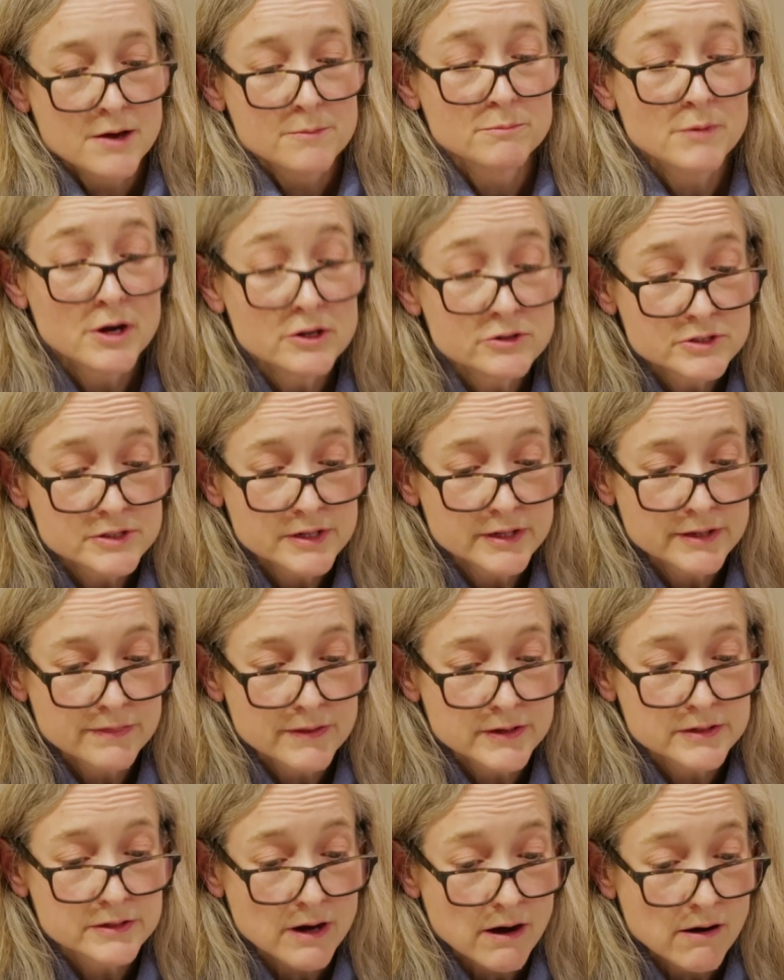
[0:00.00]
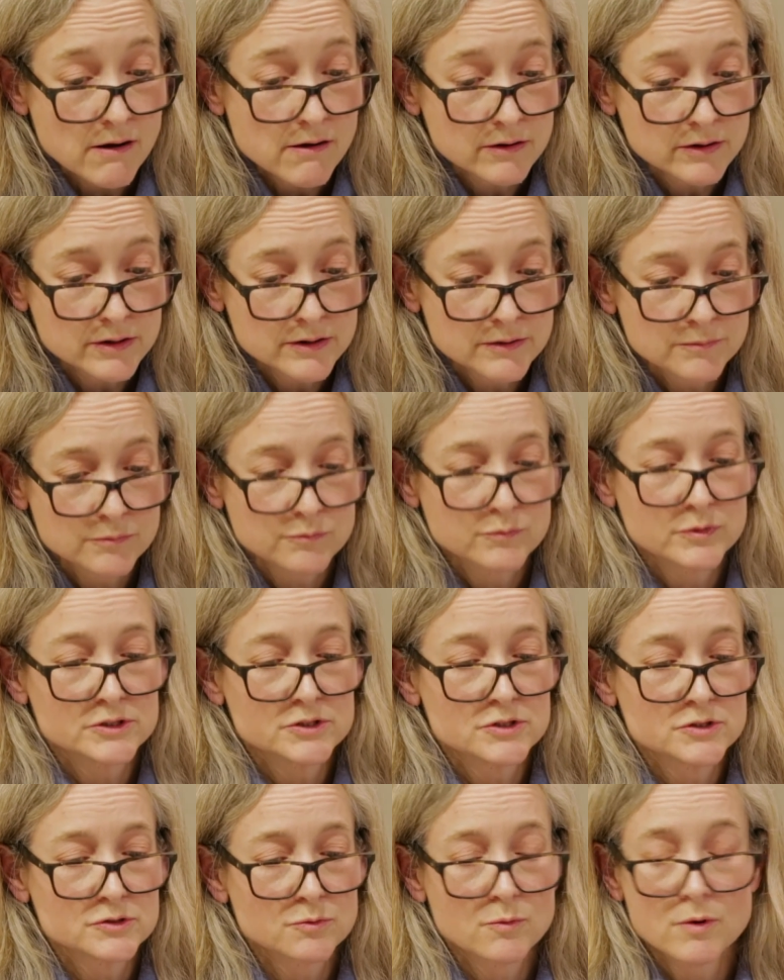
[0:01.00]
Mostly in the dark,
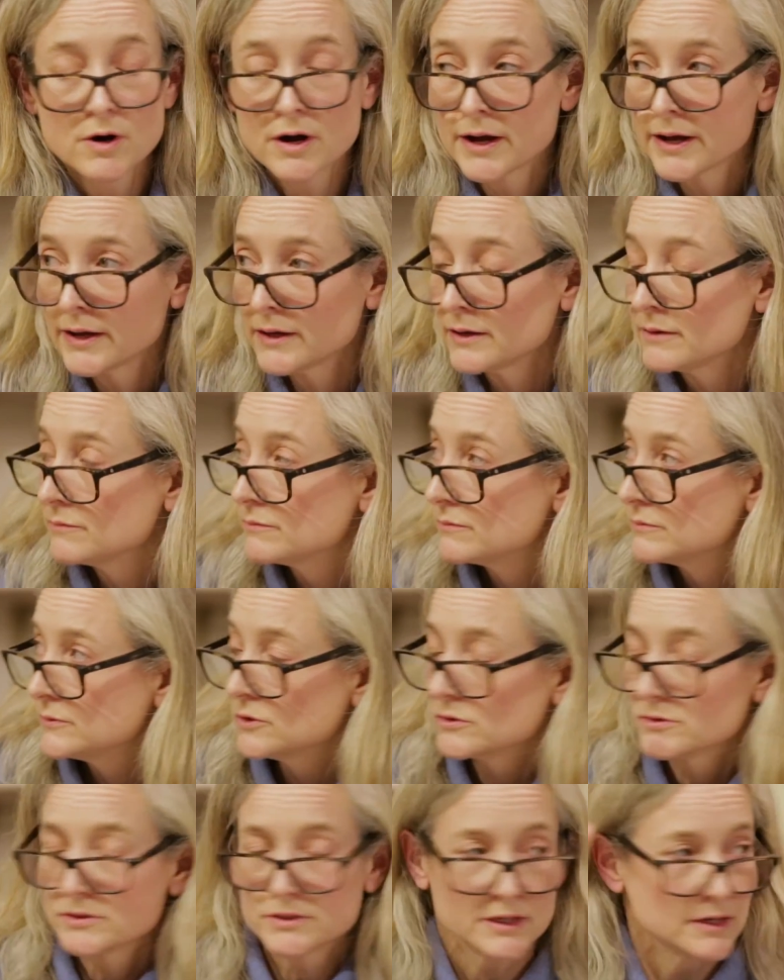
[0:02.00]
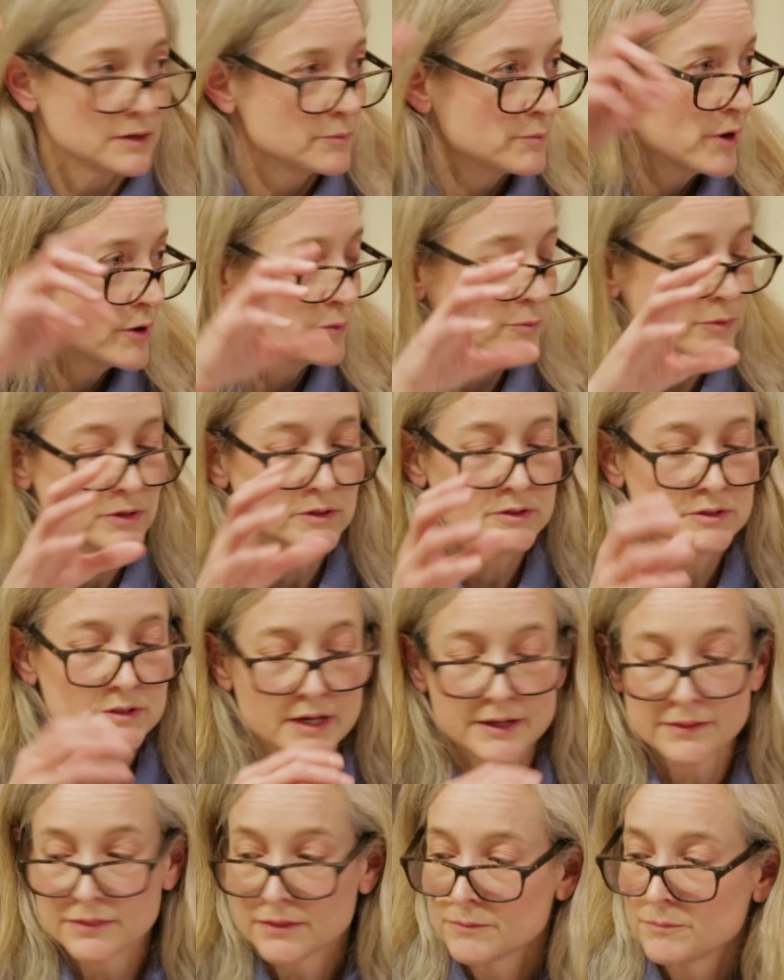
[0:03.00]
which is why you'll see in a moment
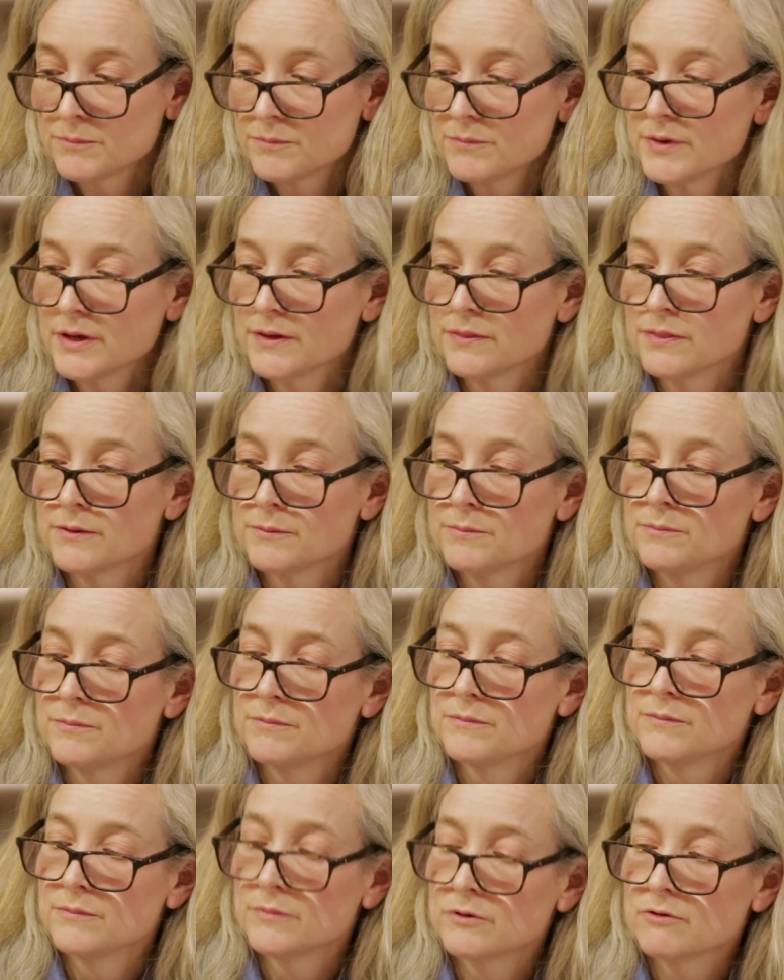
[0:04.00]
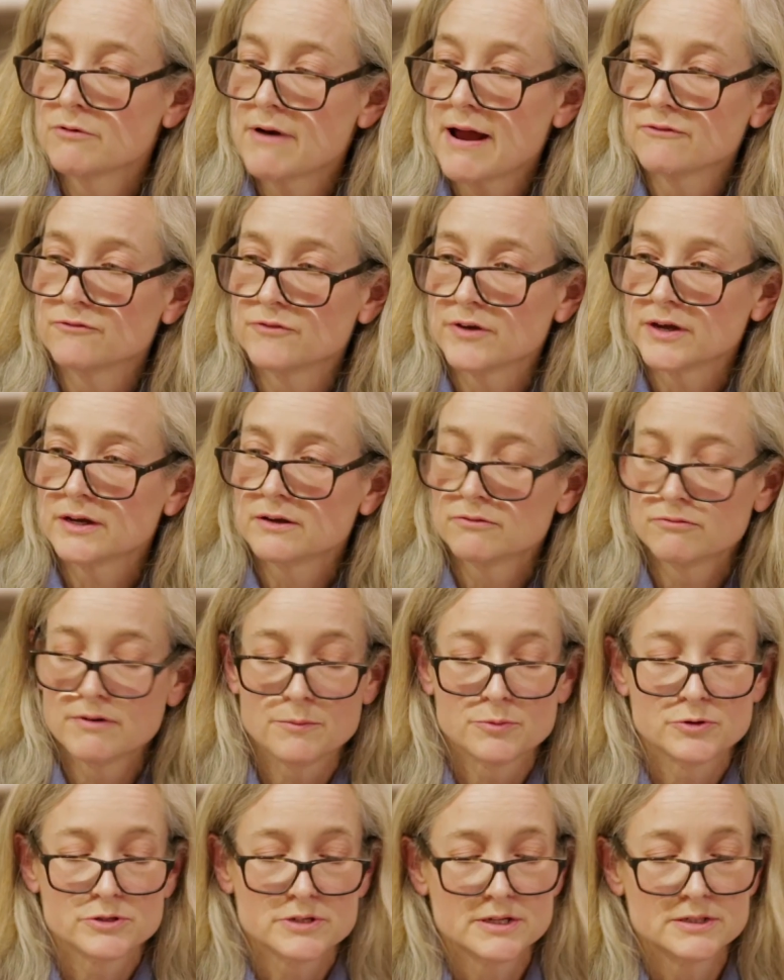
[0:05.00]
in the graphic
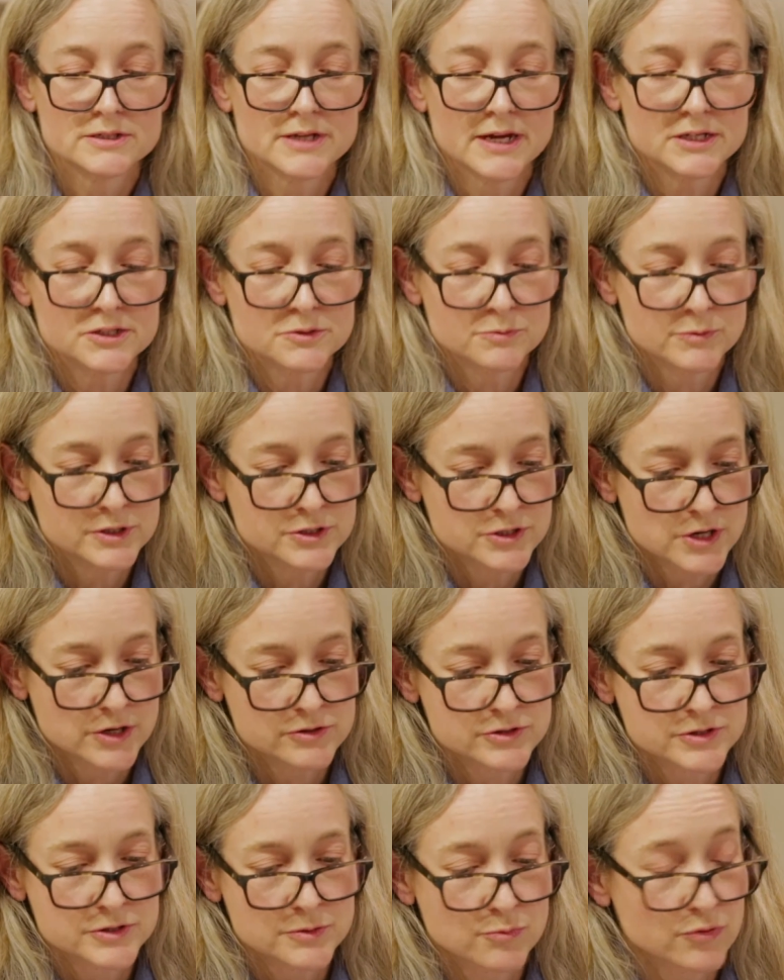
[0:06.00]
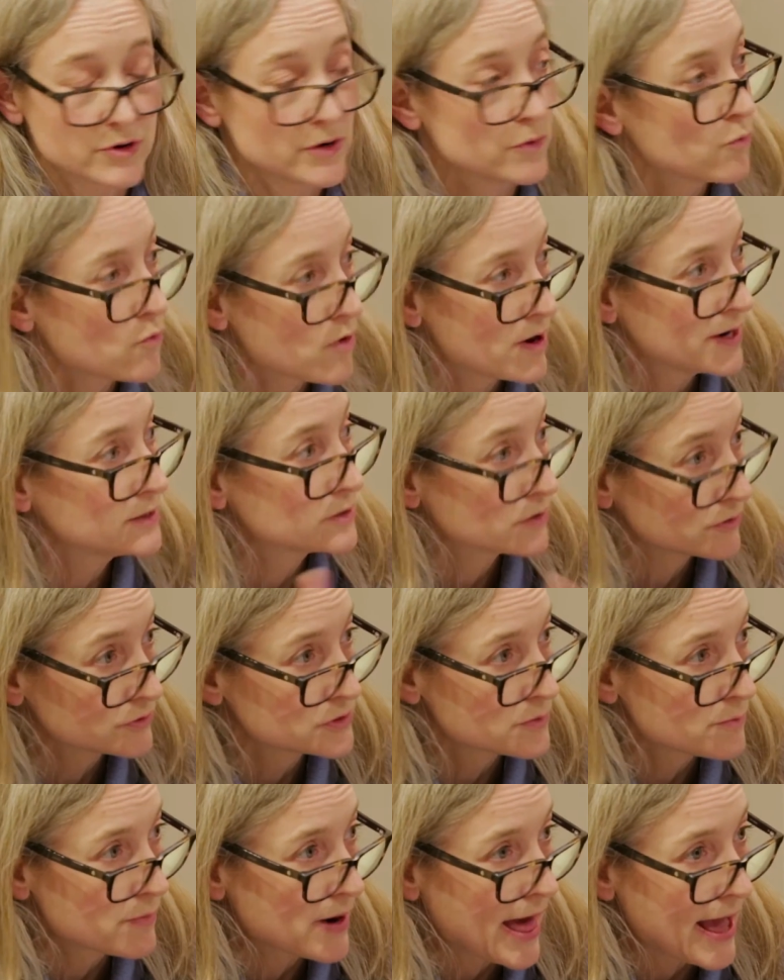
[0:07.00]
representation we chose to print white
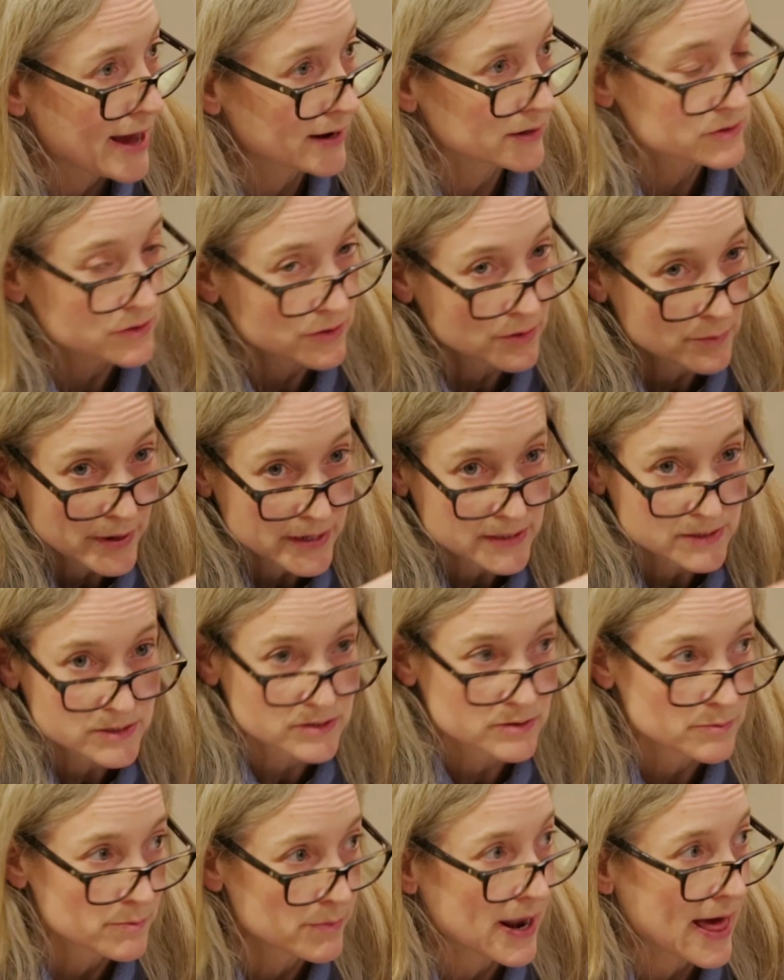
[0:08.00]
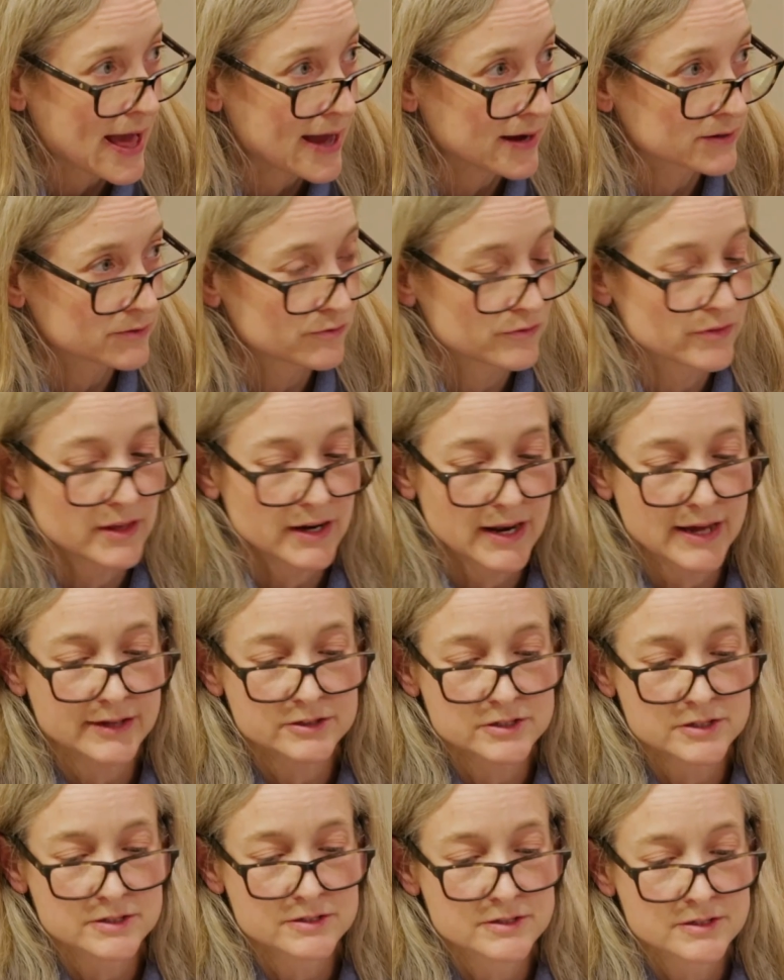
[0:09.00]
onto black. So the pages are black for the
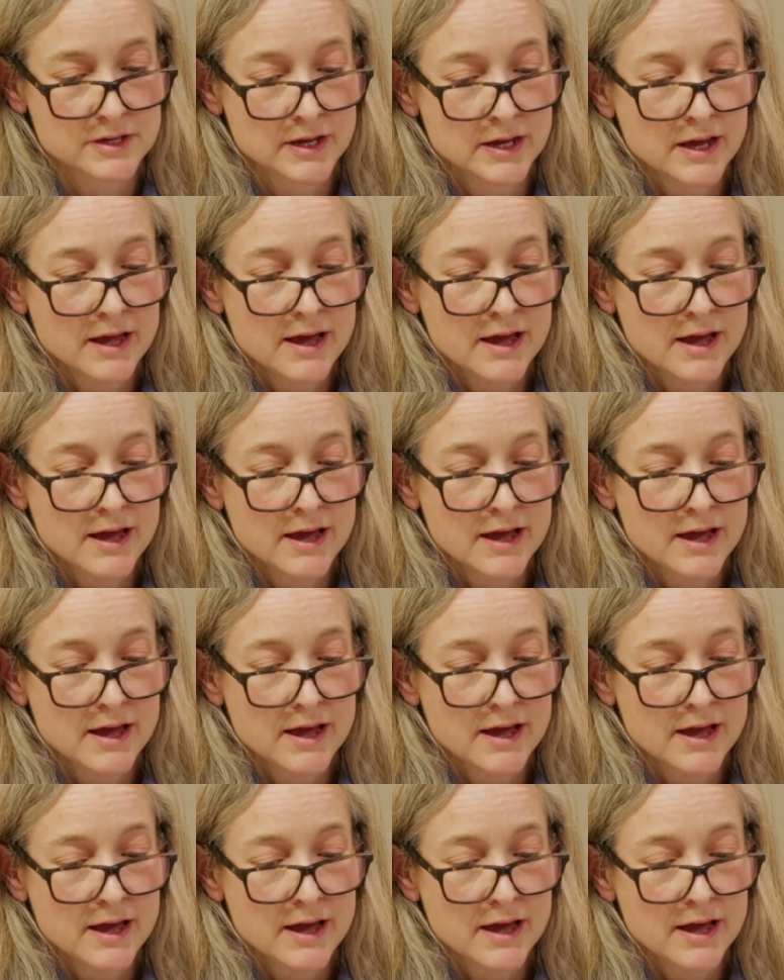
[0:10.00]
lectures